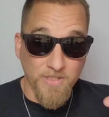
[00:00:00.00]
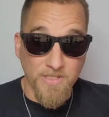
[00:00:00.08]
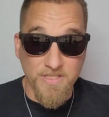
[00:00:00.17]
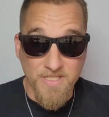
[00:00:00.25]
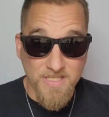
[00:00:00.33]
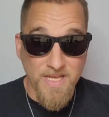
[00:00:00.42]

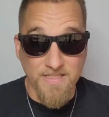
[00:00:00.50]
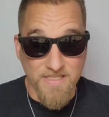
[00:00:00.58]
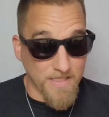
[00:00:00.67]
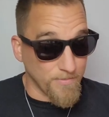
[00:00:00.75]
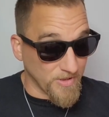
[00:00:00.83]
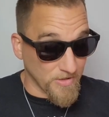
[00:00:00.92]
cassette
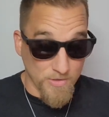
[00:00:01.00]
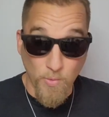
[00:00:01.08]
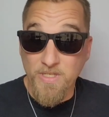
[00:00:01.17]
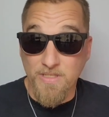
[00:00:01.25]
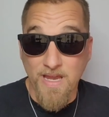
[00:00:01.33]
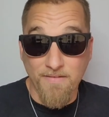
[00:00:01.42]
tape because
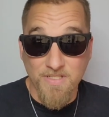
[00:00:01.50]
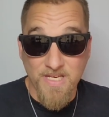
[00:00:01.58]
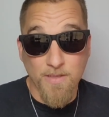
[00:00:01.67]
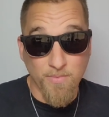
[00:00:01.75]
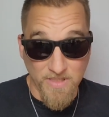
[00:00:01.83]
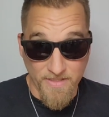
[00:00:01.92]
we could have
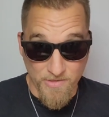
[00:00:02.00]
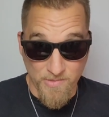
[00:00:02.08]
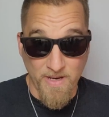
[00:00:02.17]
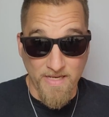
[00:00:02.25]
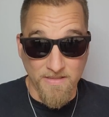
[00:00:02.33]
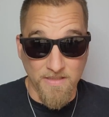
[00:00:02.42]
tape players
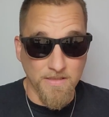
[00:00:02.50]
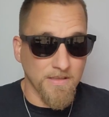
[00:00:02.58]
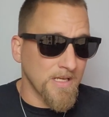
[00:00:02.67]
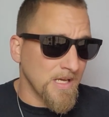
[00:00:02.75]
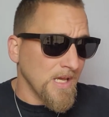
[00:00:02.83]
back then.